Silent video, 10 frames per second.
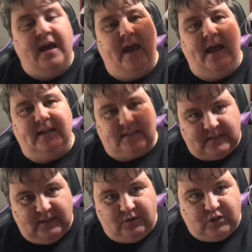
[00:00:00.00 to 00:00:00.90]
and it's
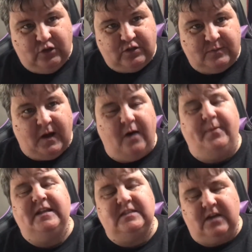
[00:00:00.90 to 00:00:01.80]
still too small,
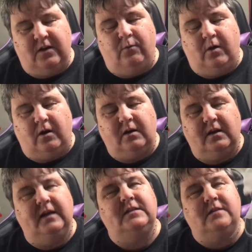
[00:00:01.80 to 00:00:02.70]
but it's going to work.
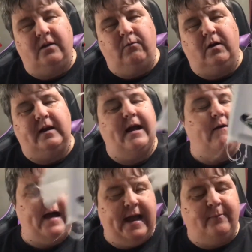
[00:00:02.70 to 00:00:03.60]
It's going to work how
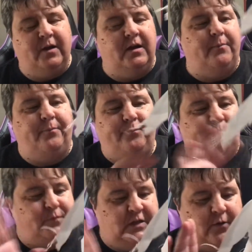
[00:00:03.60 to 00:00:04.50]
I'm going to
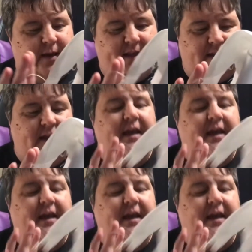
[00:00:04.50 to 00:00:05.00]
do it.